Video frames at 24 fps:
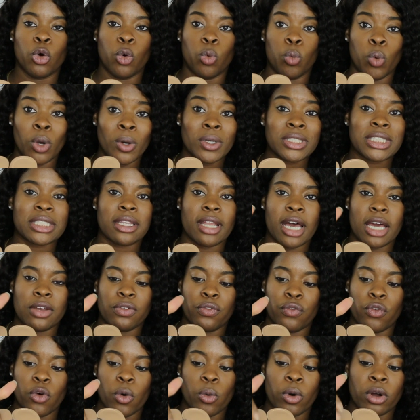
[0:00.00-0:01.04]
will slide
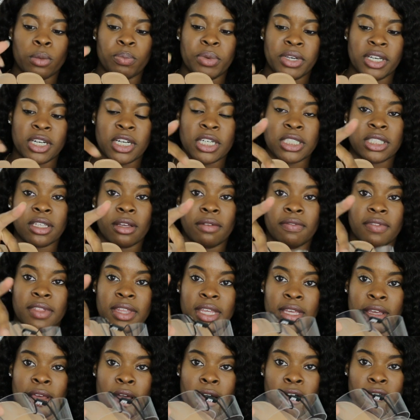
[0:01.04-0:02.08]
forward because of
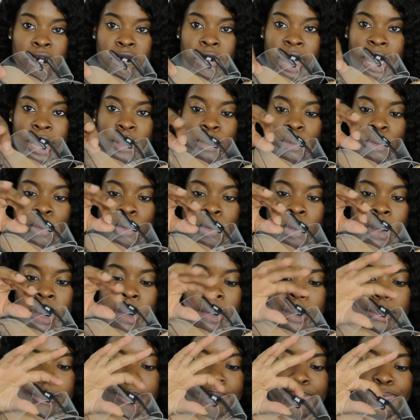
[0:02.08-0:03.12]
the vinyl
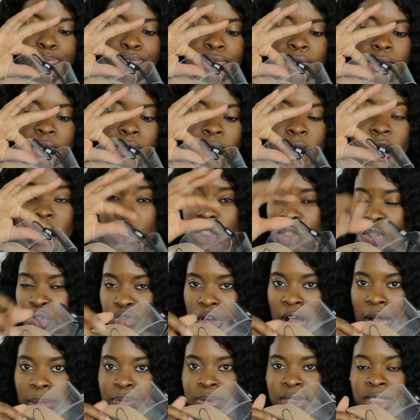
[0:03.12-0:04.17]
um,
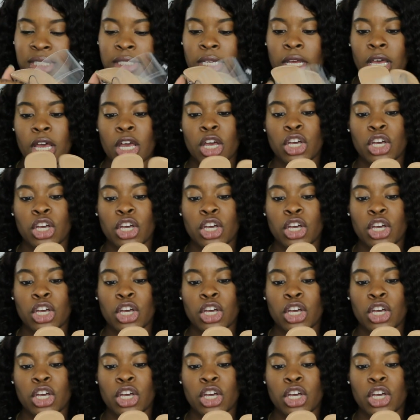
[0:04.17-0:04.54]
straps.